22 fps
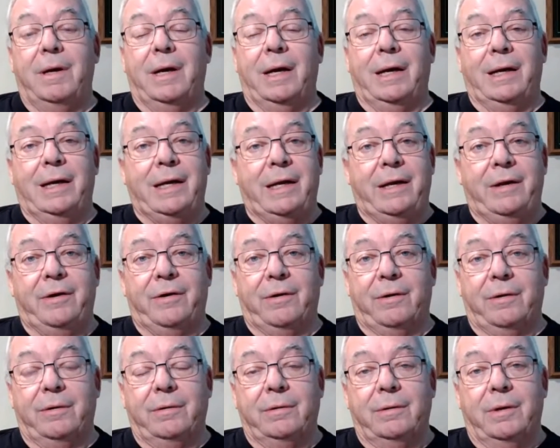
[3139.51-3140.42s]
a
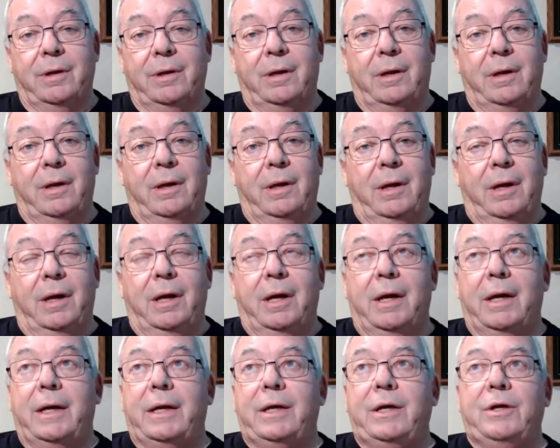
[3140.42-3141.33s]
leader.
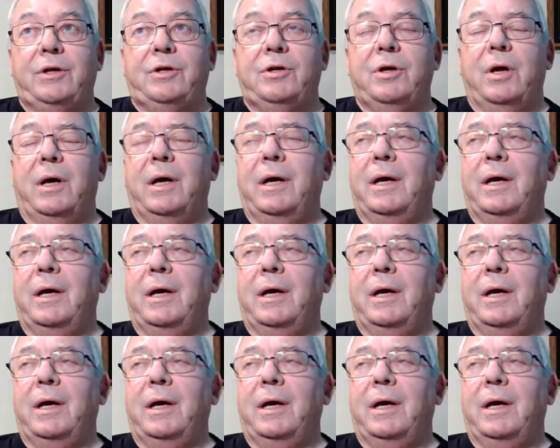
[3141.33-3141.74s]
You,